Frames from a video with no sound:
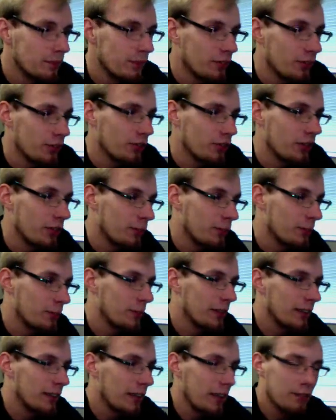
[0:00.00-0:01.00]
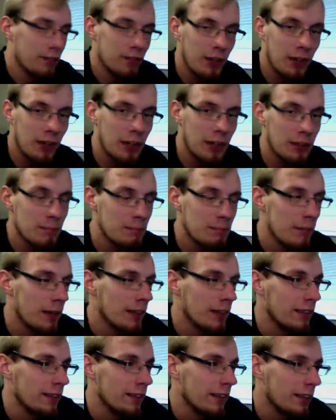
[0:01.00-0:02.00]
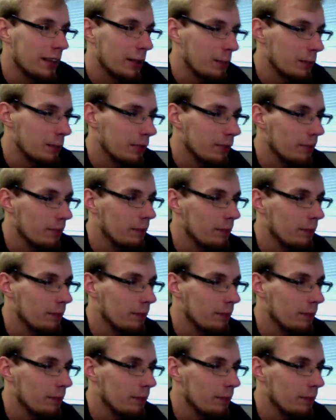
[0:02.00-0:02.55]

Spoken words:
Trust me, I've done it many times.